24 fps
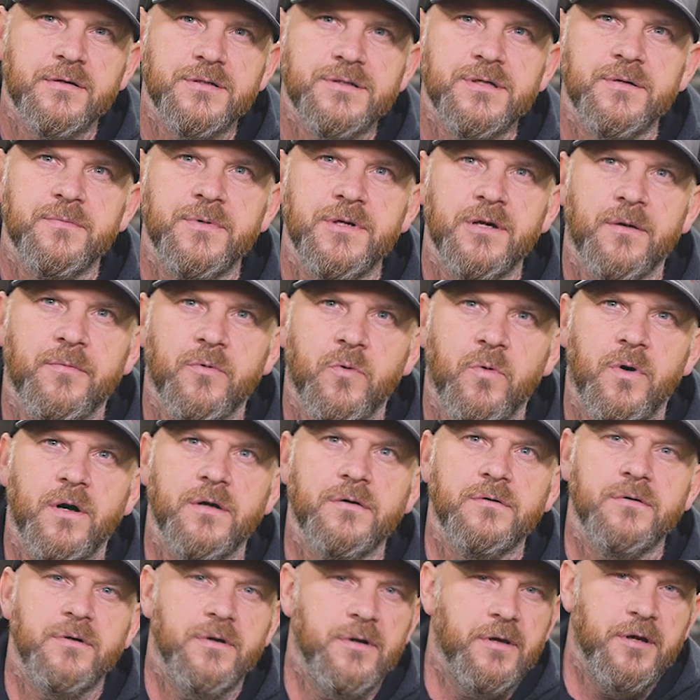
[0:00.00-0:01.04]
It's gonna be number
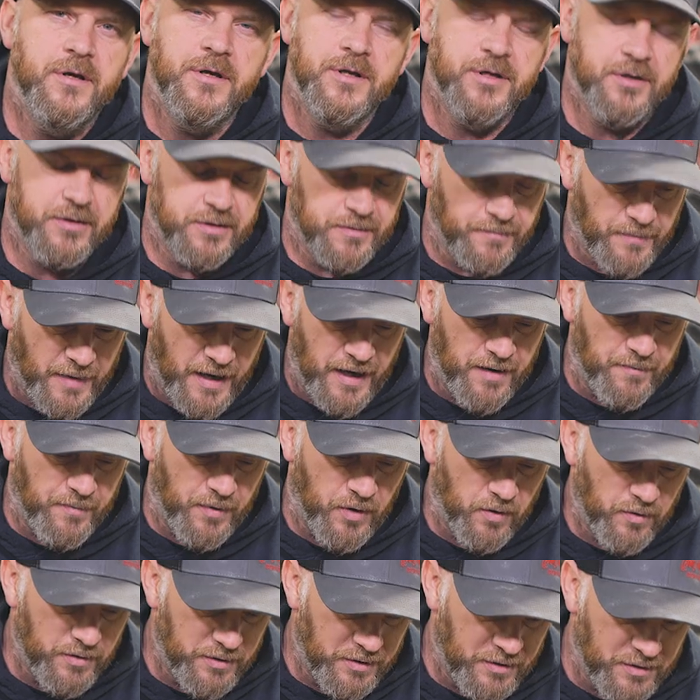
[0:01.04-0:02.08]
one. You're gonna buy a
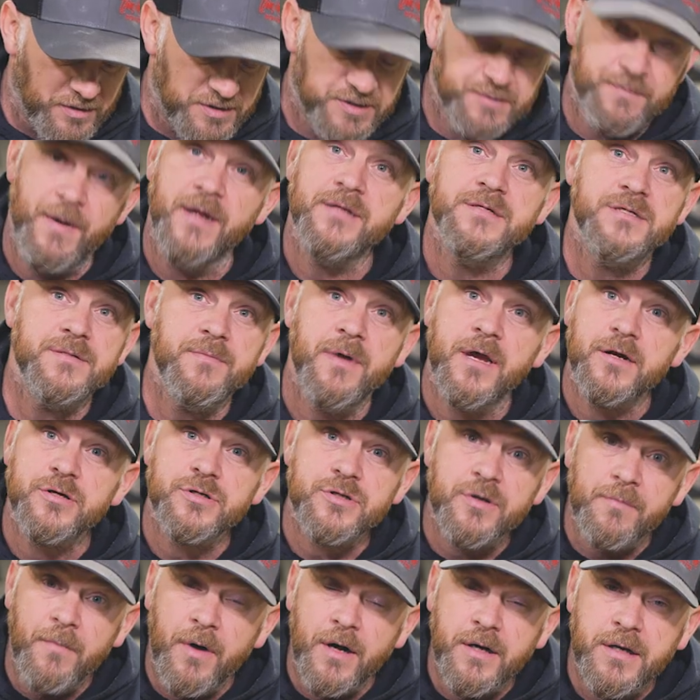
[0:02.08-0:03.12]
boat, you're gonna spend some
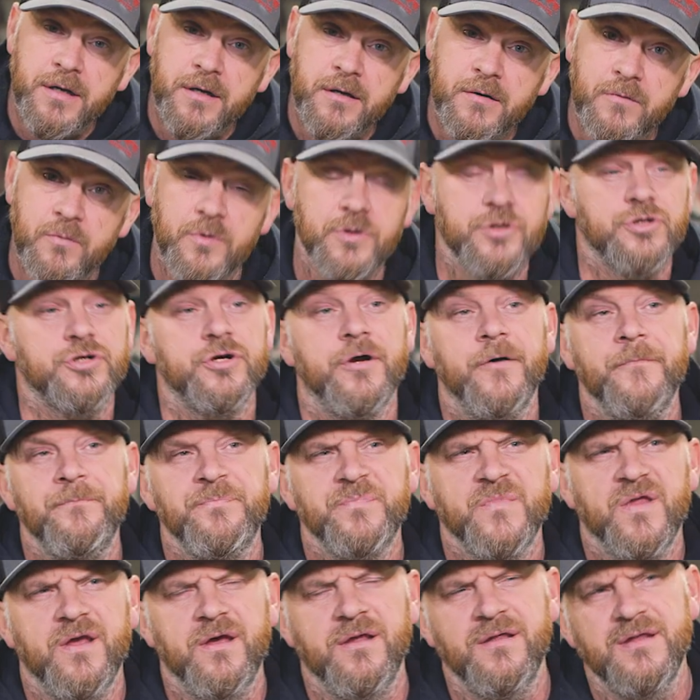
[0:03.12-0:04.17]
extra money, which
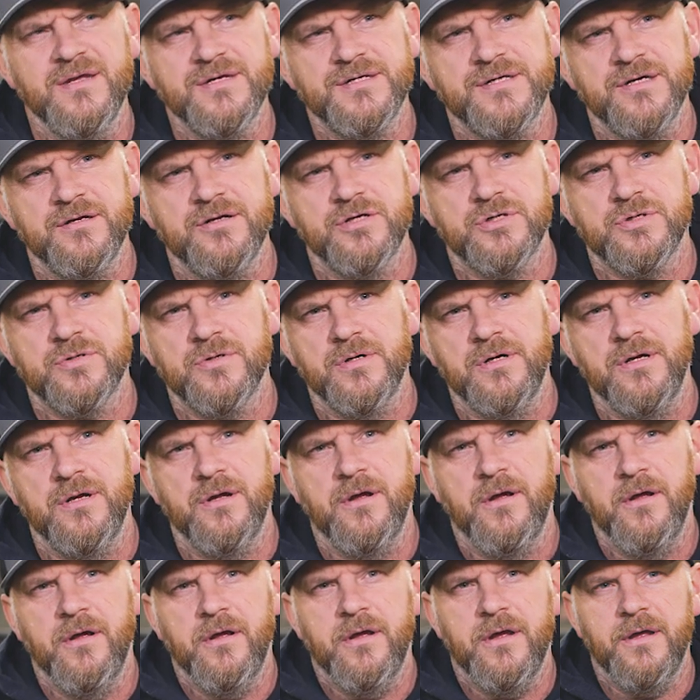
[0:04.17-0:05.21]
in this
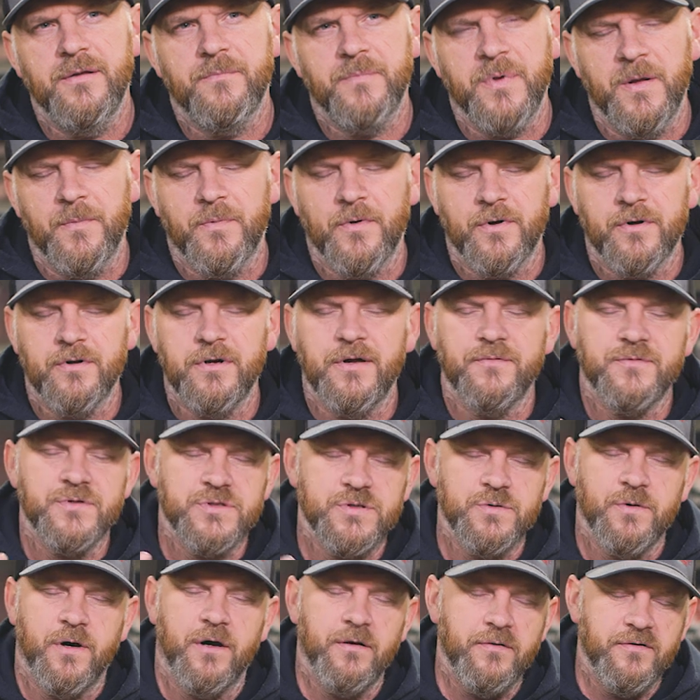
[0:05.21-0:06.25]
industry, people are gonna have to
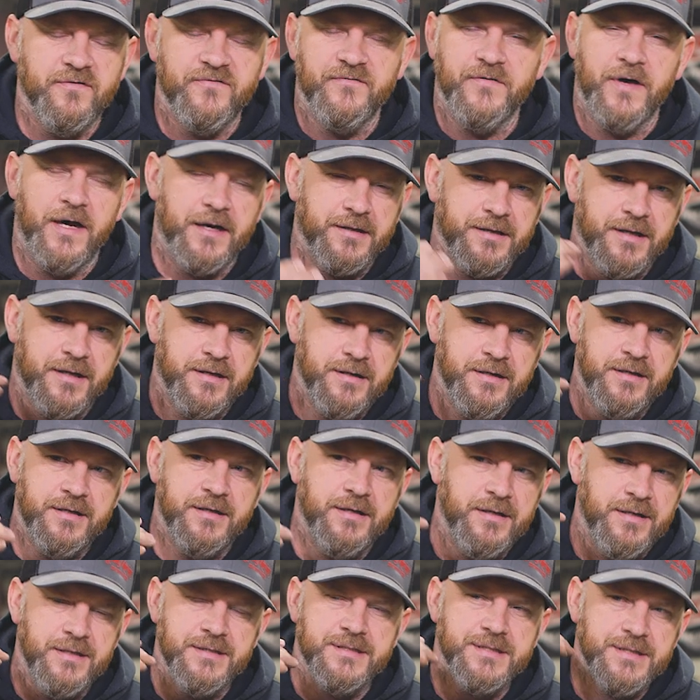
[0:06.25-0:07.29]
swallow the fact that
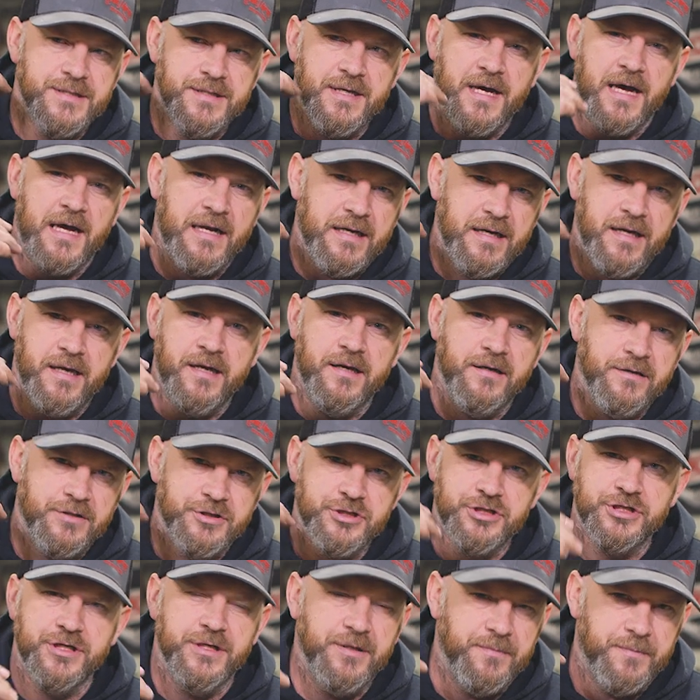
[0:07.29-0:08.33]
it is not a
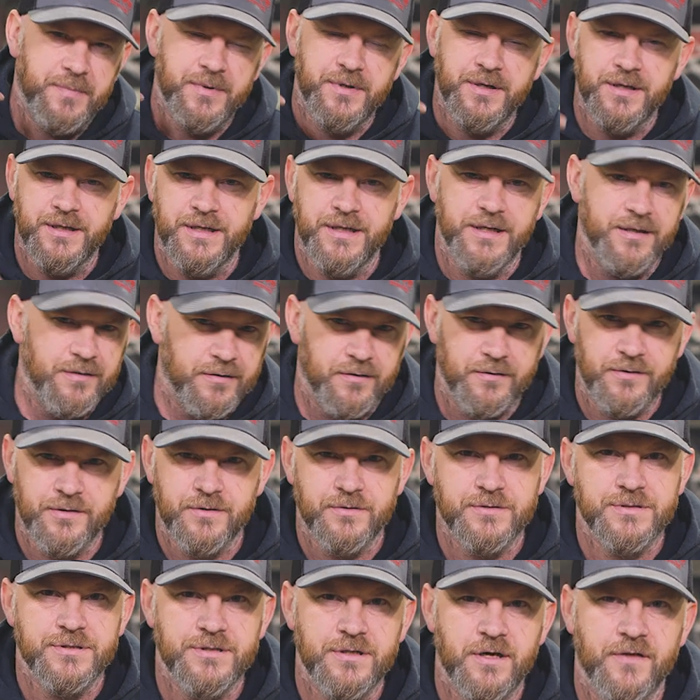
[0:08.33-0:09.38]
cheap deal.
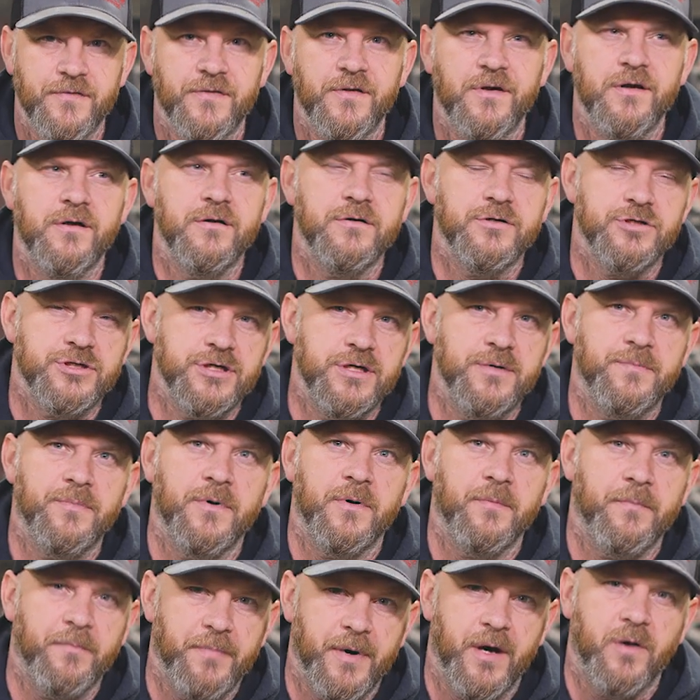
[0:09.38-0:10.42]
There's nothing cheap
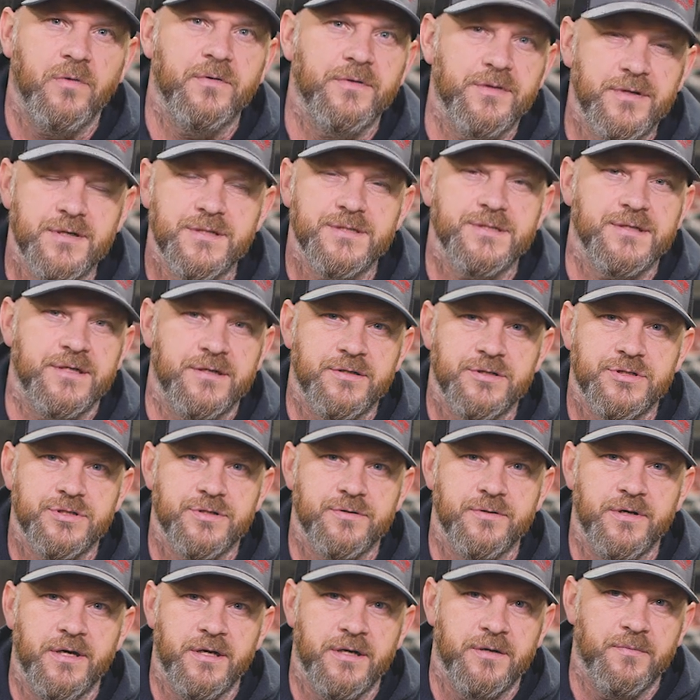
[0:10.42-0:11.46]
about this
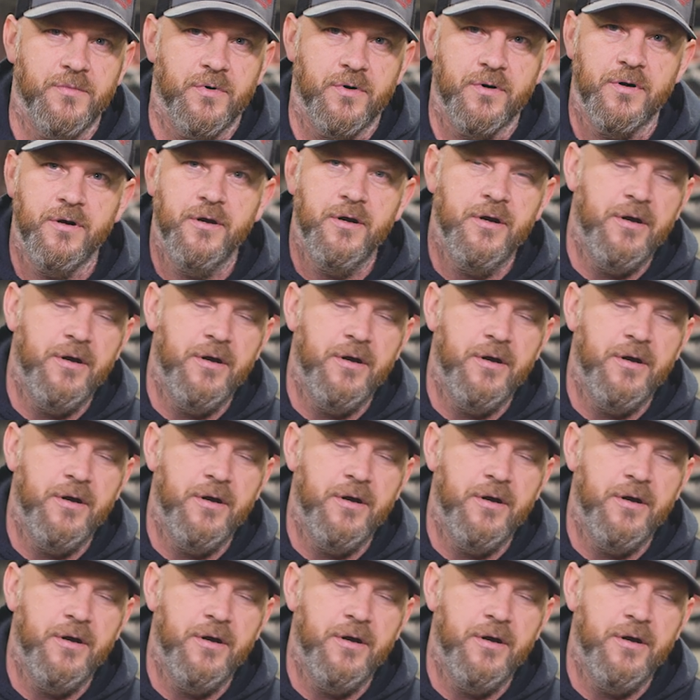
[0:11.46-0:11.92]
industry anymore.